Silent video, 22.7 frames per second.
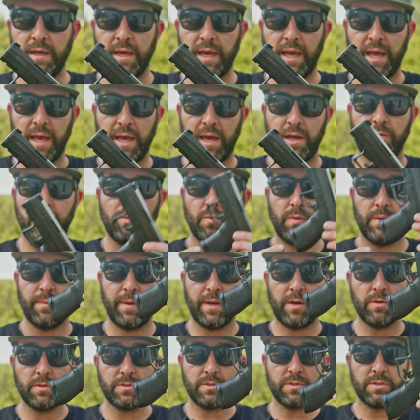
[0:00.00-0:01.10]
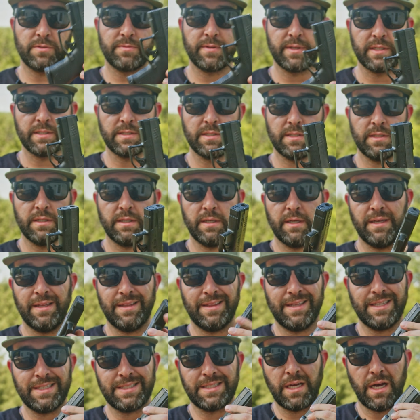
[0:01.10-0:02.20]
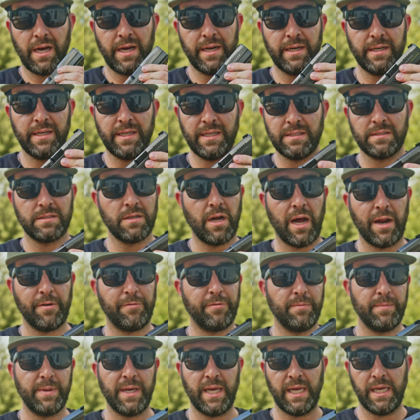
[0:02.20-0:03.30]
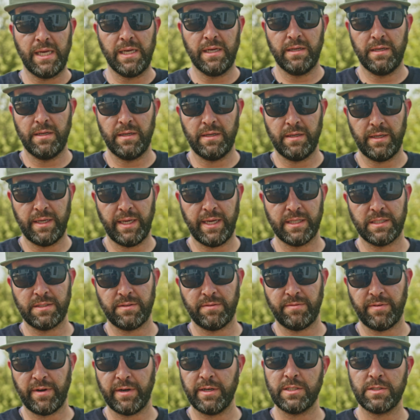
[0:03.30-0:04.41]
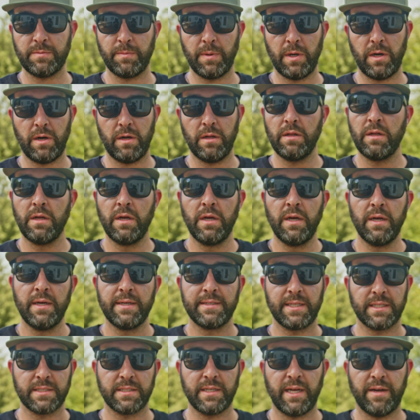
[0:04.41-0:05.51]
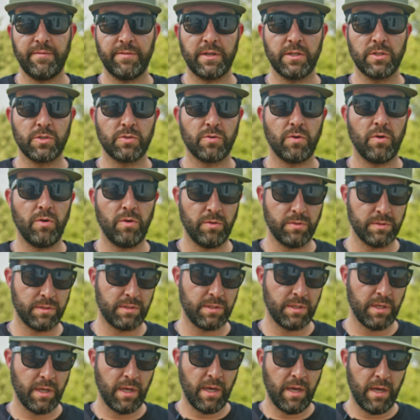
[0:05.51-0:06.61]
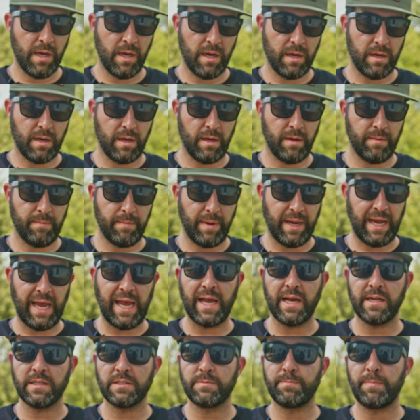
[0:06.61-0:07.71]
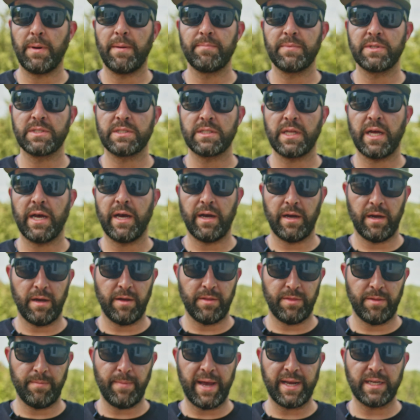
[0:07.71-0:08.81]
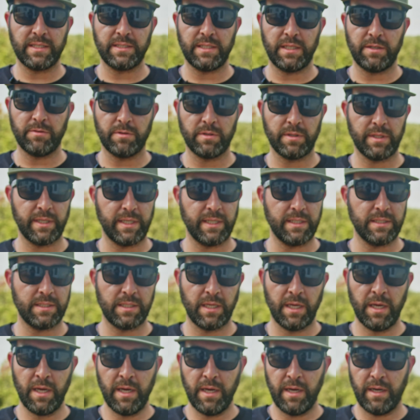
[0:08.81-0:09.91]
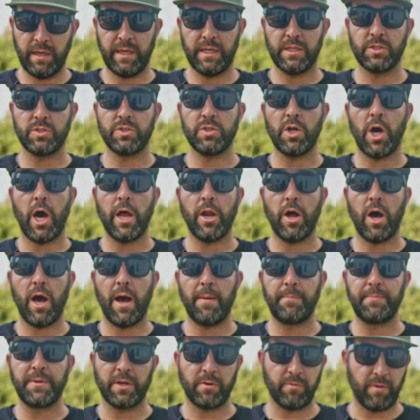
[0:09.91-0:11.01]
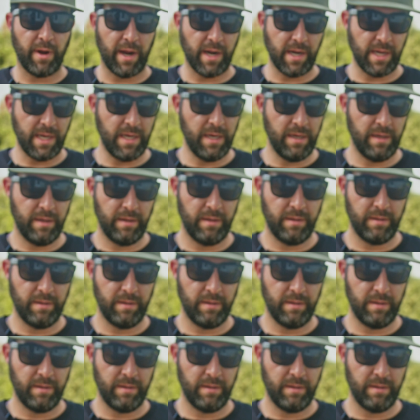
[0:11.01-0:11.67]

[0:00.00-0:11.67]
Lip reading: And we make holsters for this. This gun is not for me. It's very small, doesn't have the controls. My hands bump the magazine release. It is not optic ready.